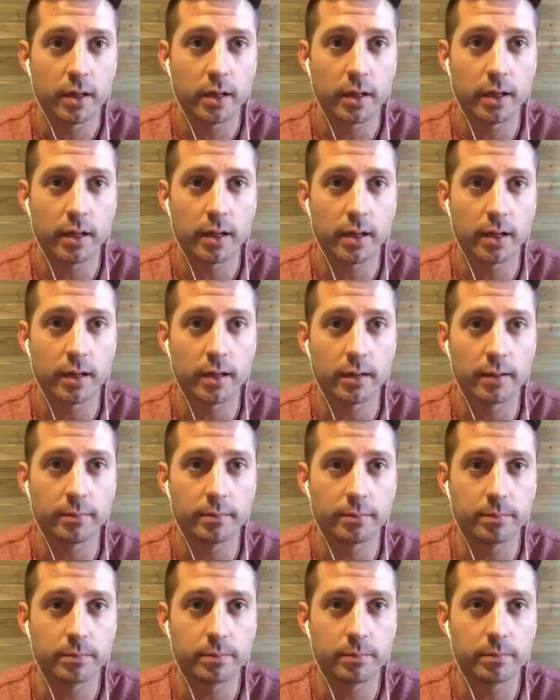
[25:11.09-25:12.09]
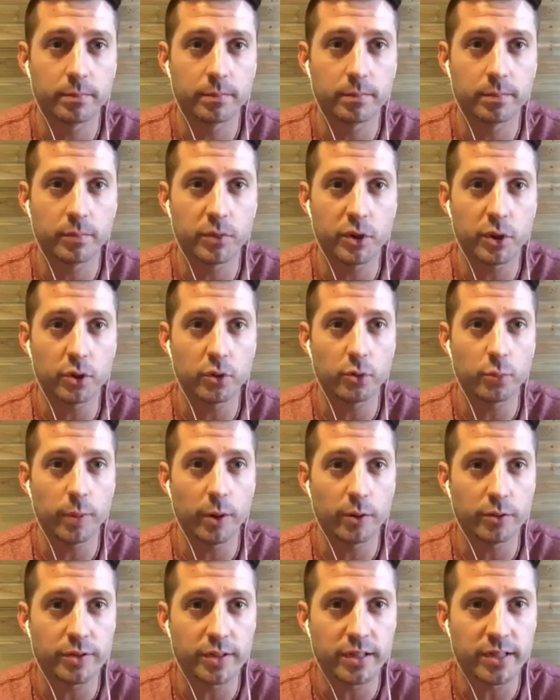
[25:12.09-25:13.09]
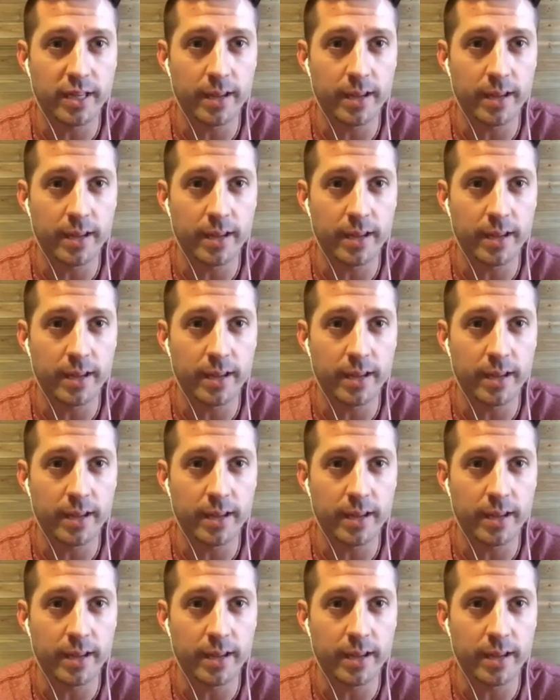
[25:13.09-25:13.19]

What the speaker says: Do you post the